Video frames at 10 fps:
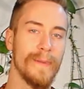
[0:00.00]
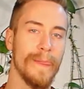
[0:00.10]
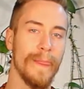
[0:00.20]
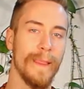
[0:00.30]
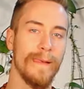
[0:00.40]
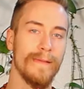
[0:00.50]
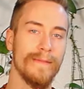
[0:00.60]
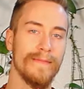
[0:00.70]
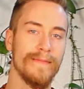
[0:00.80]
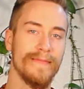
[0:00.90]

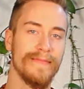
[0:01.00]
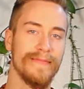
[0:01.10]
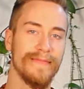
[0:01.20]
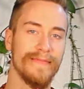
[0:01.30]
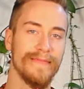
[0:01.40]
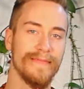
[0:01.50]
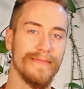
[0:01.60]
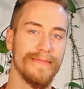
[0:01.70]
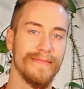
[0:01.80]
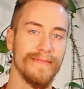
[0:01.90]

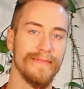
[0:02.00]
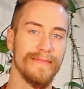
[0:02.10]
(silence)